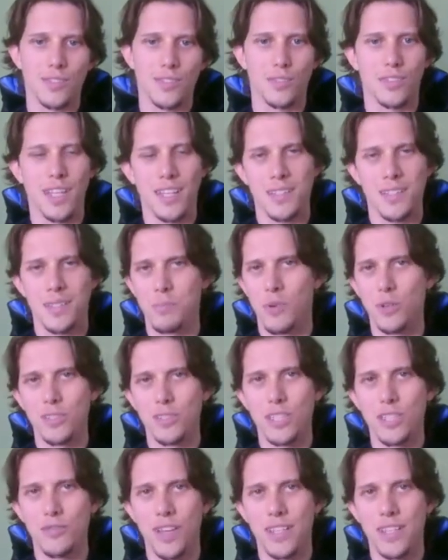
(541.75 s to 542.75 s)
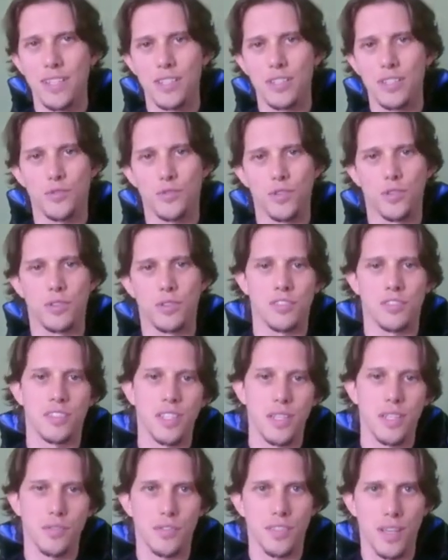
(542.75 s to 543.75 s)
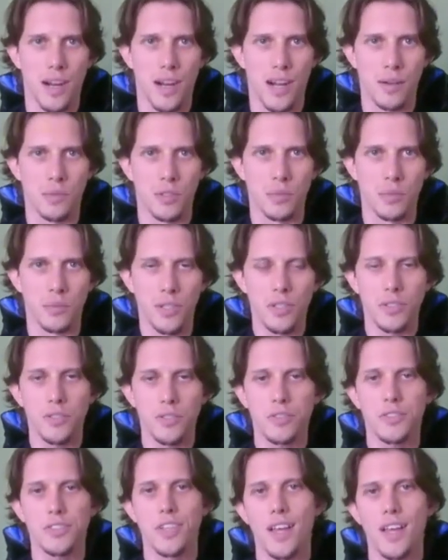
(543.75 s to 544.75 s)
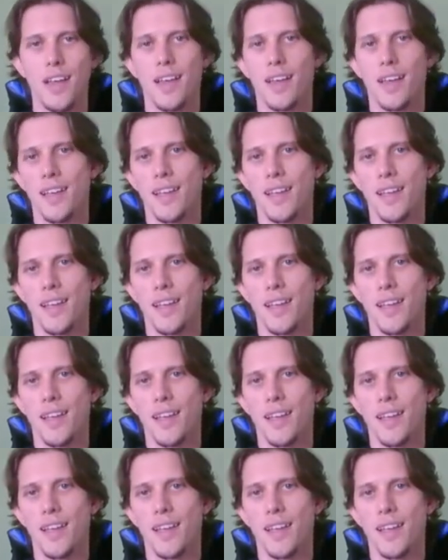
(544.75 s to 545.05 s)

to take the most advantage from Sigrith's armor bonus